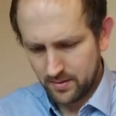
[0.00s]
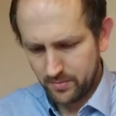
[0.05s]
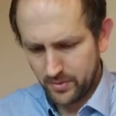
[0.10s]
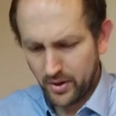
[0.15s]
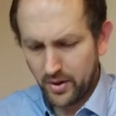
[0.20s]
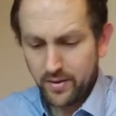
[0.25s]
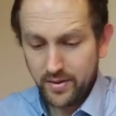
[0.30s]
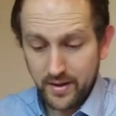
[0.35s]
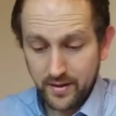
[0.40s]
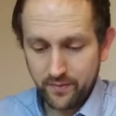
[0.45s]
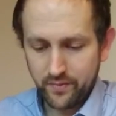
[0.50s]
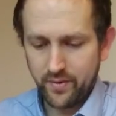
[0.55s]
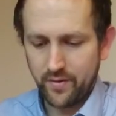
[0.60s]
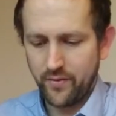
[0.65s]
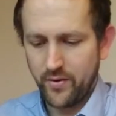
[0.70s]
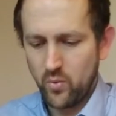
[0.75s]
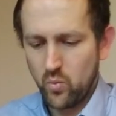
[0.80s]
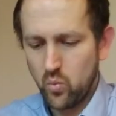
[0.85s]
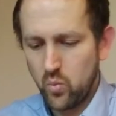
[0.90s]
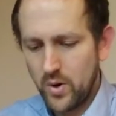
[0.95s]
But I think for
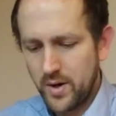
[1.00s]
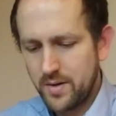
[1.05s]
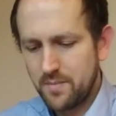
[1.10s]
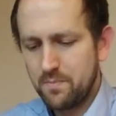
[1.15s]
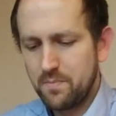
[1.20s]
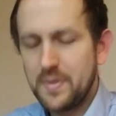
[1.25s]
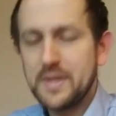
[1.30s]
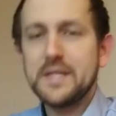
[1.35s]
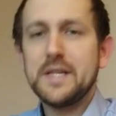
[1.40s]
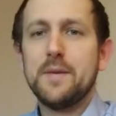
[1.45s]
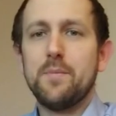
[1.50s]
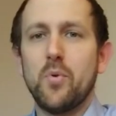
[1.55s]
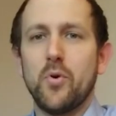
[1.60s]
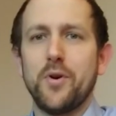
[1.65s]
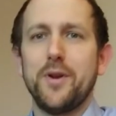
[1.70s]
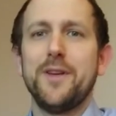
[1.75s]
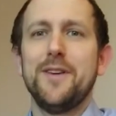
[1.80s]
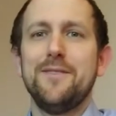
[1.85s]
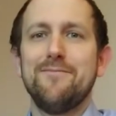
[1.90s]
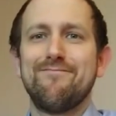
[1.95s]
every one
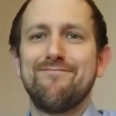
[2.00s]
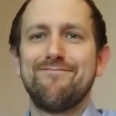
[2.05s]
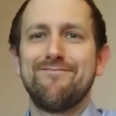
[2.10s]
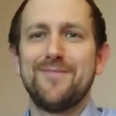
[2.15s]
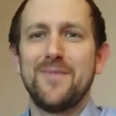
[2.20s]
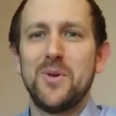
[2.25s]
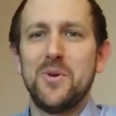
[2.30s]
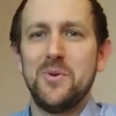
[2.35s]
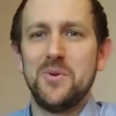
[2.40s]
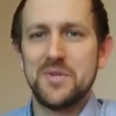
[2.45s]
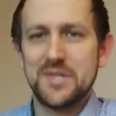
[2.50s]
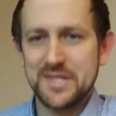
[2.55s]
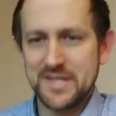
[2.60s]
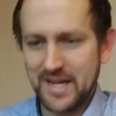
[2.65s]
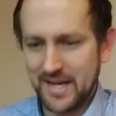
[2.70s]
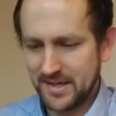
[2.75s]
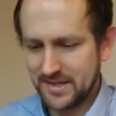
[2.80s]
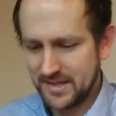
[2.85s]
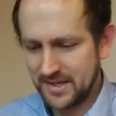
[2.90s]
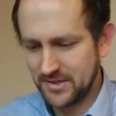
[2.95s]
busybody who
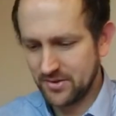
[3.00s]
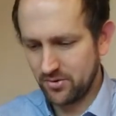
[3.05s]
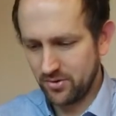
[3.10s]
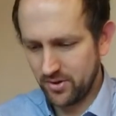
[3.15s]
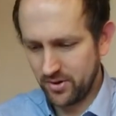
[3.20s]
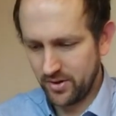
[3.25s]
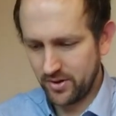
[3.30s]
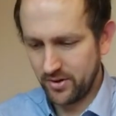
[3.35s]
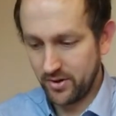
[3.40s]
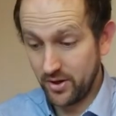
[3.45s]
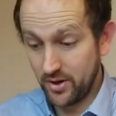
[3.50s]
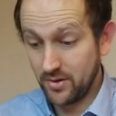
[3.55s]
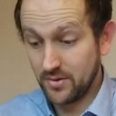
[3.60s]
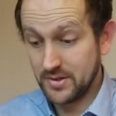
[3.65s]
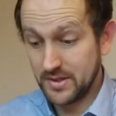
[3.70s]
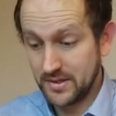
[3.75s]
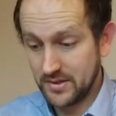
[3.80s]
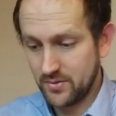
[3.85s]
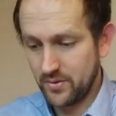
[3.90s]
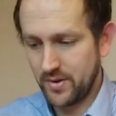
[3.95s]
sticks his or her
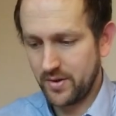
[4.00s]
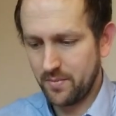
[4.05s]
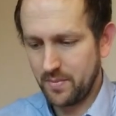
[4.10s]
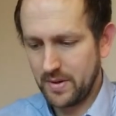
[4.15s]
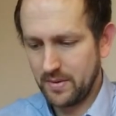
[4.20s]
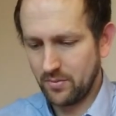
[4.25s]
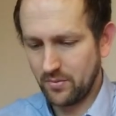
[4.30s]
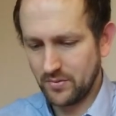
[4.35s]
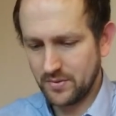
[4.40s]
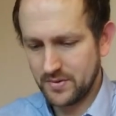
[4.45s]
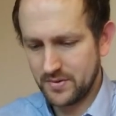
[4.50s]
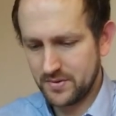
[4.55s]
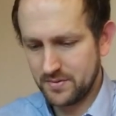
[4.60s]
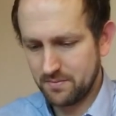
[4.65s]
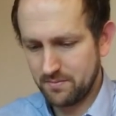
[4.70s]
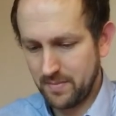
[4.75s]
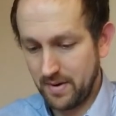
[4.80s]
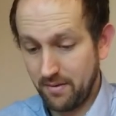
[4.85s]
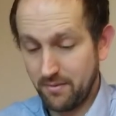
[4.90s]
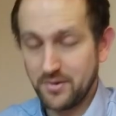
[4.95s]
nose into other people's
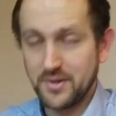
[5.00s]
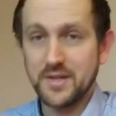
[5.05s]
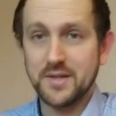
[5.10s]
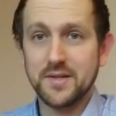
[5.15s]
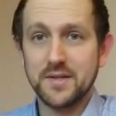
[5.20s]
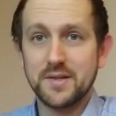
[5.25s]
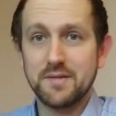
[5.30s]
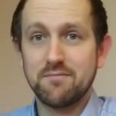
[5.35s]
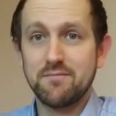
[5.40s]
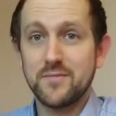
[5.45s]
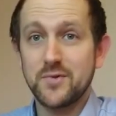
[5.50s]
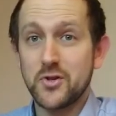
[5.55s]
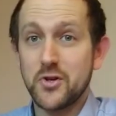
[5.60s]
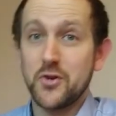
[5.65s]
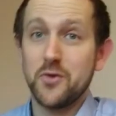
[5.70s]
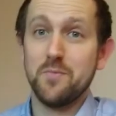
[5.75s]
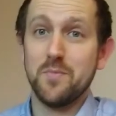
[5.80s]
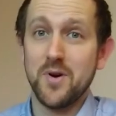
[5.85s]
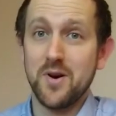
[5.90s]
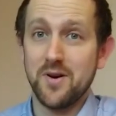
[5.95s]
marriages
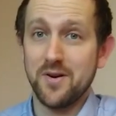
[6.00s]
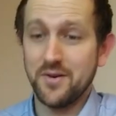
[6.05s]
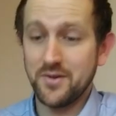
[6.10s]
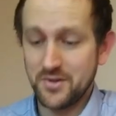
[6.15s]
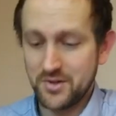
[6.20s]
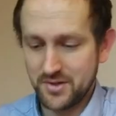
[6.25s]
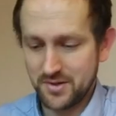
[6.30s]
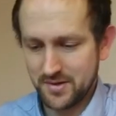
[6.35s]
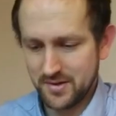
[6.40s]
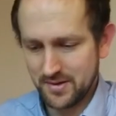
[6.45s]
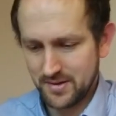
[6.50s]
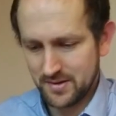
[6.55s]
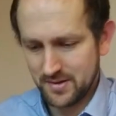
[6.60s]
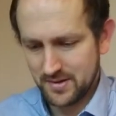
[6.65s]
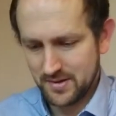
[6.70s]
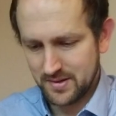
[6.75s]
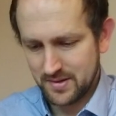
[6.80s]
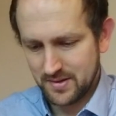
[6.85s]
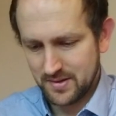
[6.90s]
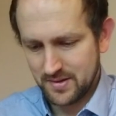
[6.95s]
too much,
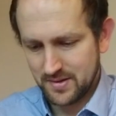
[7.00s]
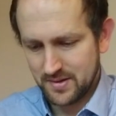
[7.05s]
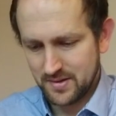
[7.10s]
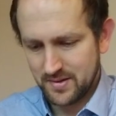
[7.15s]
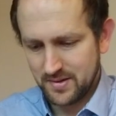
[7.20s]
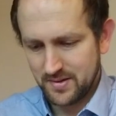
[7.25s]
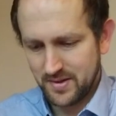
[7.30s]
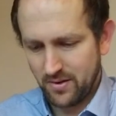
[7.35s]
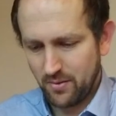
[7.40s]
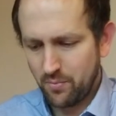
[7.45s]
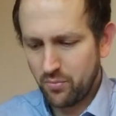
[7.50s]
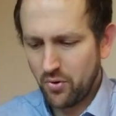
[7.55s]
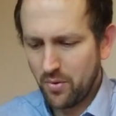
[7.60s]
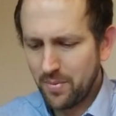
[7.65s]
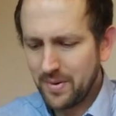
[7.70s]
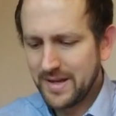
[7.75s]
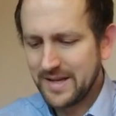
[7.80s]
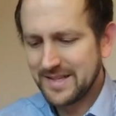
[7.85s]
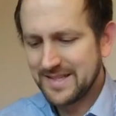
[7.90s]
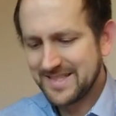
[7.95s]
there are
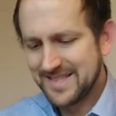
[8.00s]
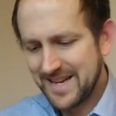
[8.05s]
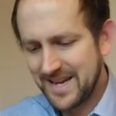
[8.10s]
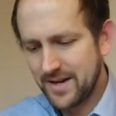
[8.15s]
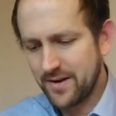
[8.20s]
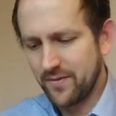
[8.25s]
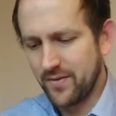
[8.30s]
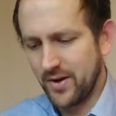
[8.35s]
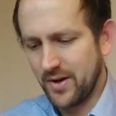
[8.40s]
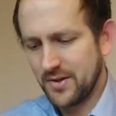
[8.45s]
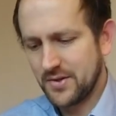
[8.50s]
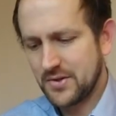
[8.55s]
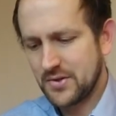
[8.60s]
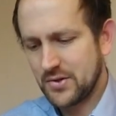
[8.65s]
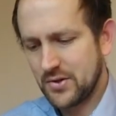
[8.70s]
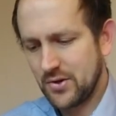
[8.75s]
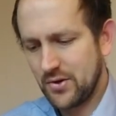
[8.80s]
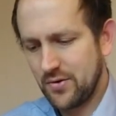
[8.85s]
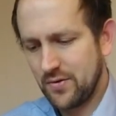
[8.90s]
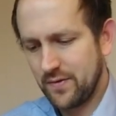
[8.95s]
probably 10 of
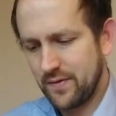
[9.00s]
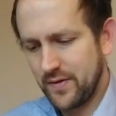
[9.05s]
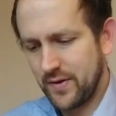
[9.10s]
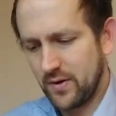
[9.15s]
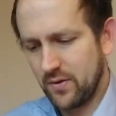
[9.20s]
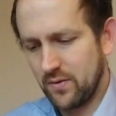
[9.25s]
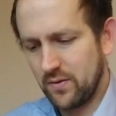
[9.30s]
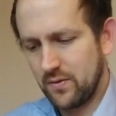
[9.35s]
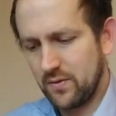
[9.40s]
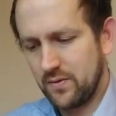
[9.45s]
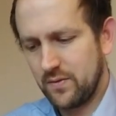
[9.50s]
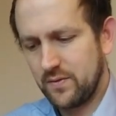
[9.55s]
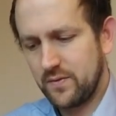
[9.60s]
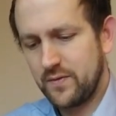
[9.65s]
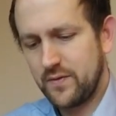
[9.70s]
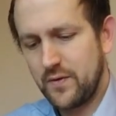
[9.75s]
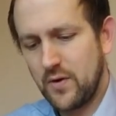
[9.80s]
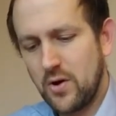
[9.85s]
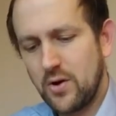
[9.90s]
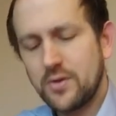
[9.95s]
us who feel
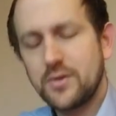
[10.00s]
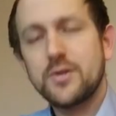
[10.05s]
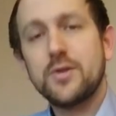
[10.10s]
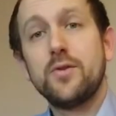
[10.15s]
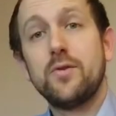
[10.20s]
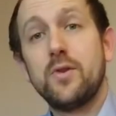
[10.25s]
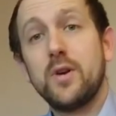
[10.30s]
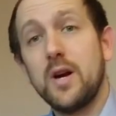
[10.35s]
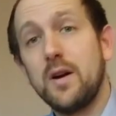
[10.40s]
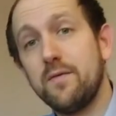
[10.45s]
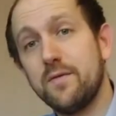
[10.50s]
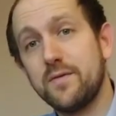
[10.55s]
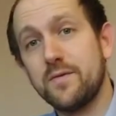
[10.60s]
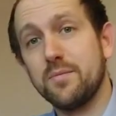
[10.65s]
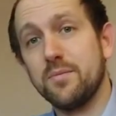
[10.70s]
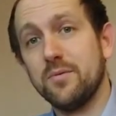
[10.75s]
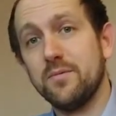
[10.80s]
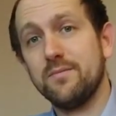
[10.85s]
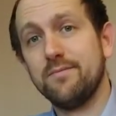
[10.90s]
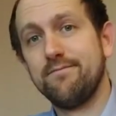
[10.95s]
far too
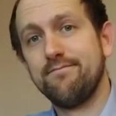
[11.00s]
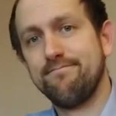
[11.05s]
comfortable